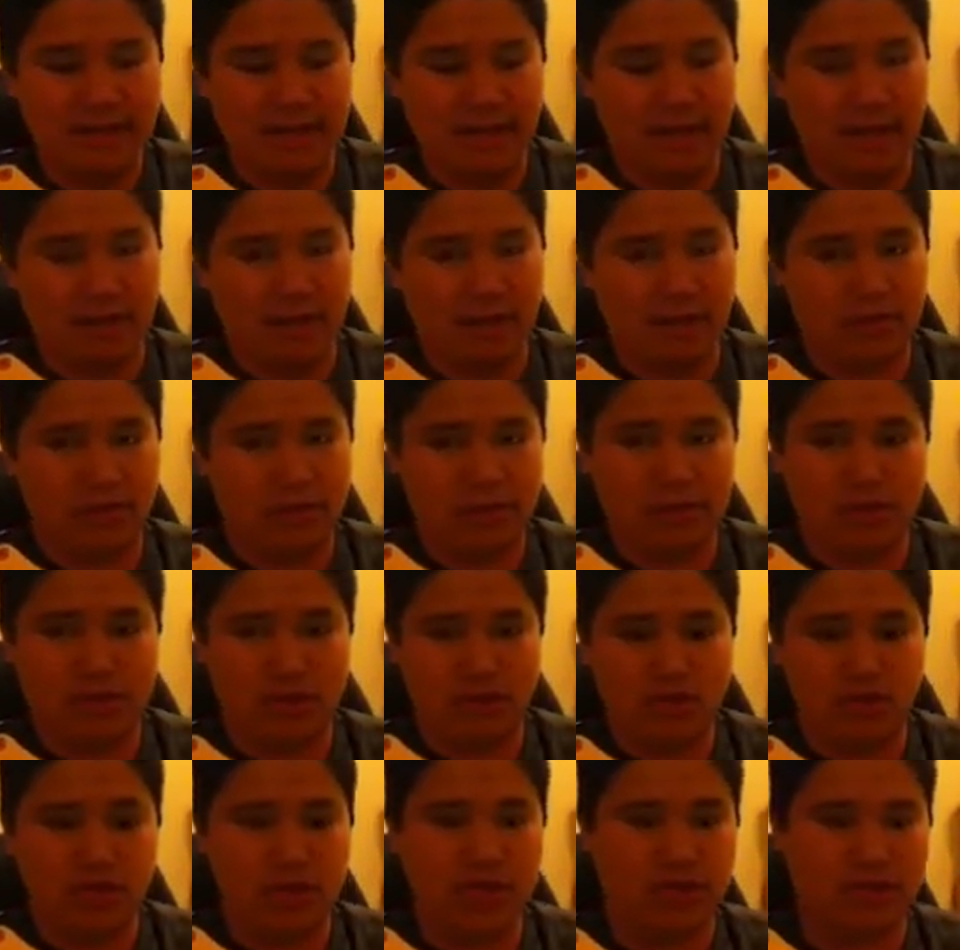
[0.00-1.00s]
I don't know if it's
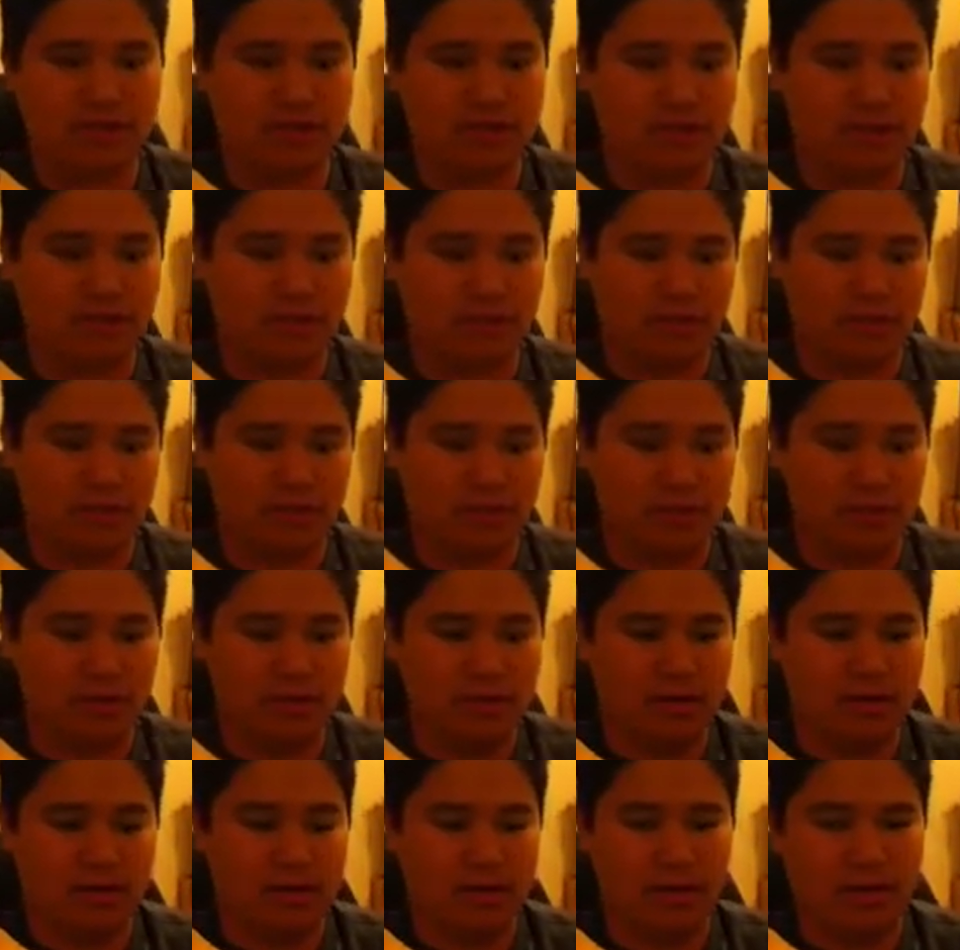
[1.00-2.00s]
Trekked or
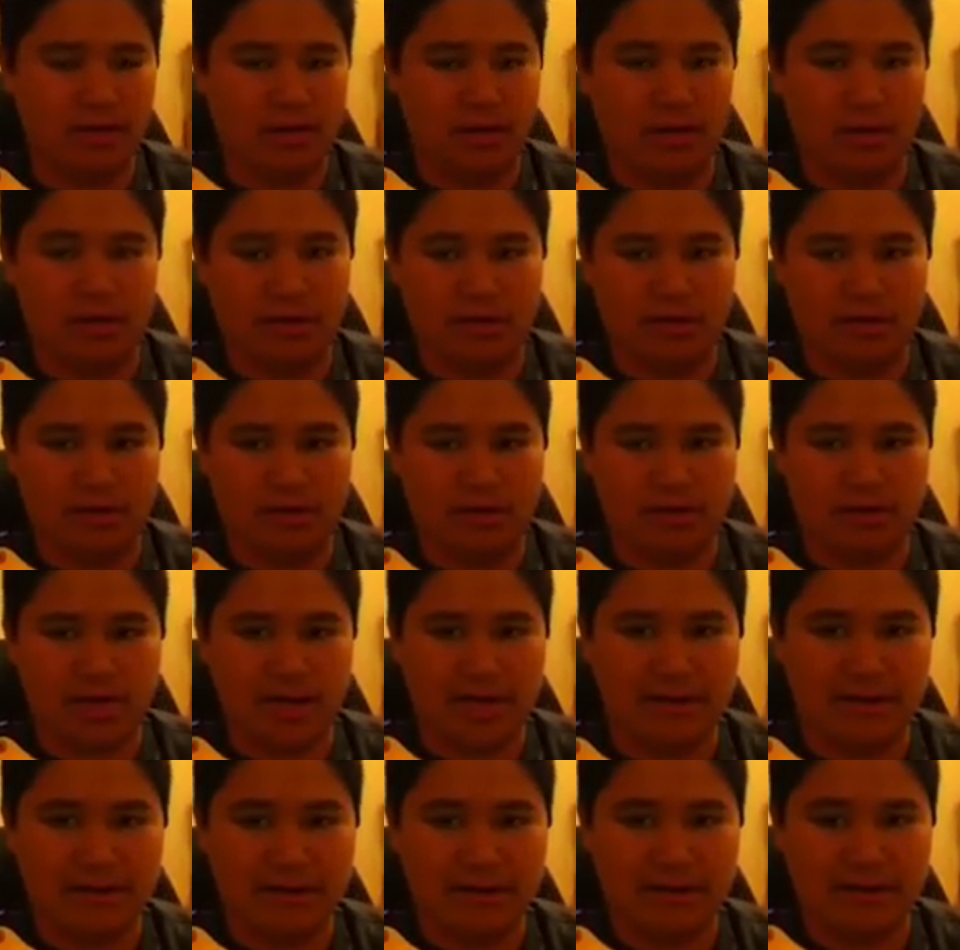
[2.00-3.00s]

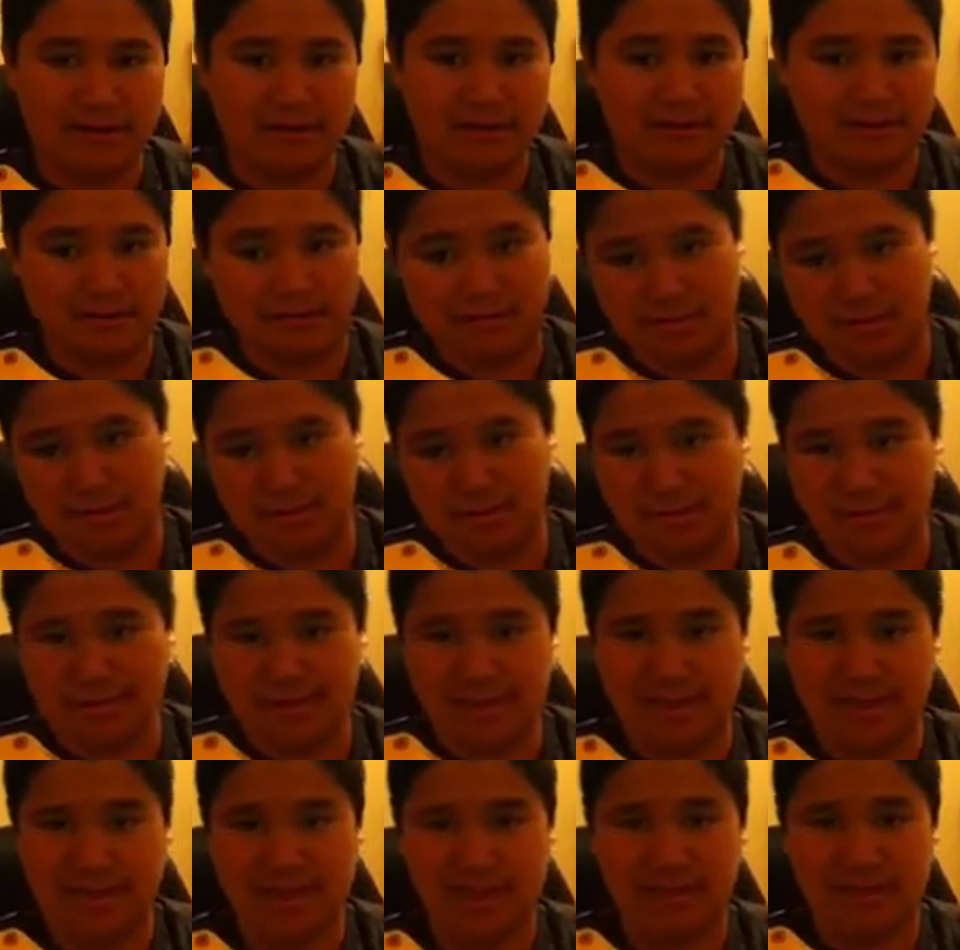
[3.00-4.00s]
Trekked or something
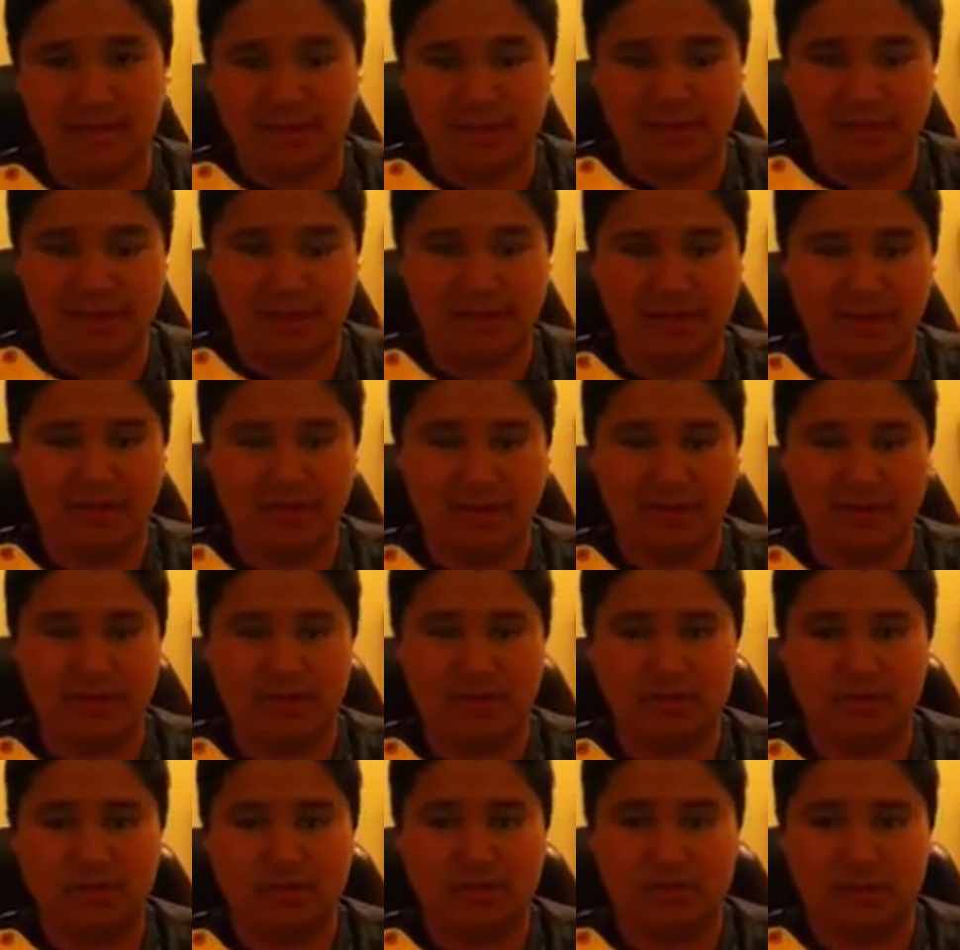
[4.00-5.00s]
like that, but I think it's
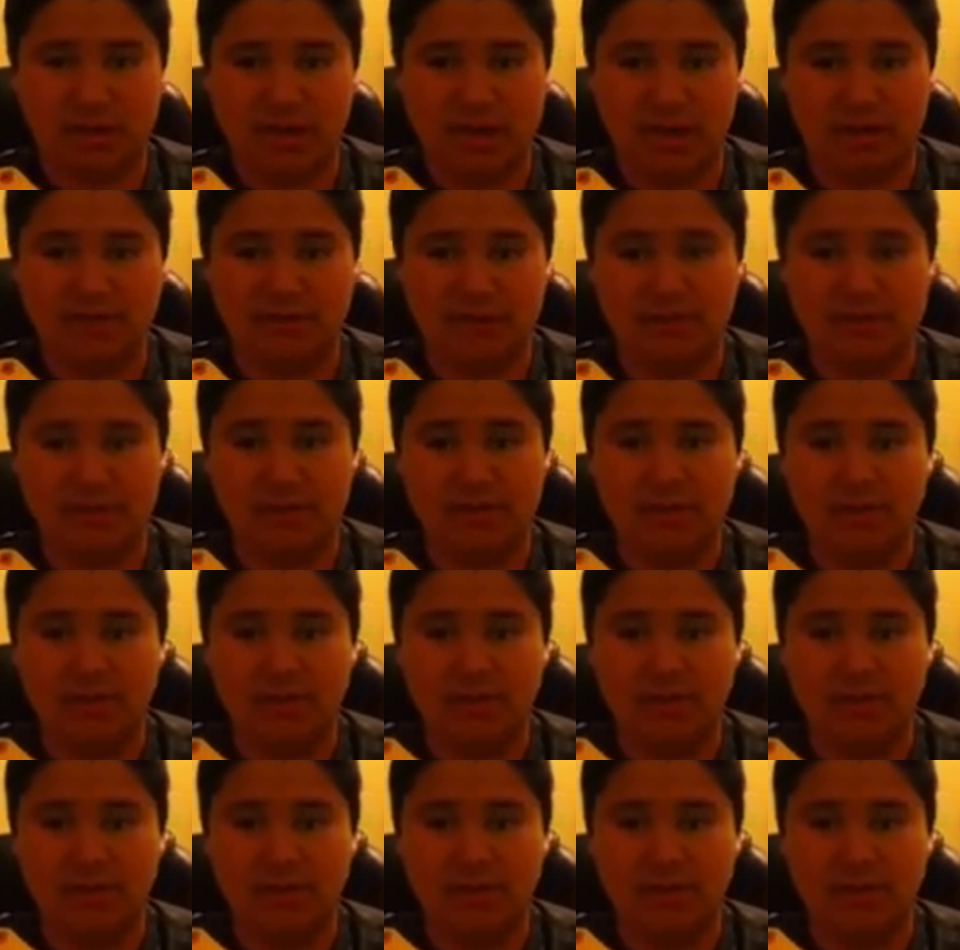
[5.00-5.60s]
Trekked.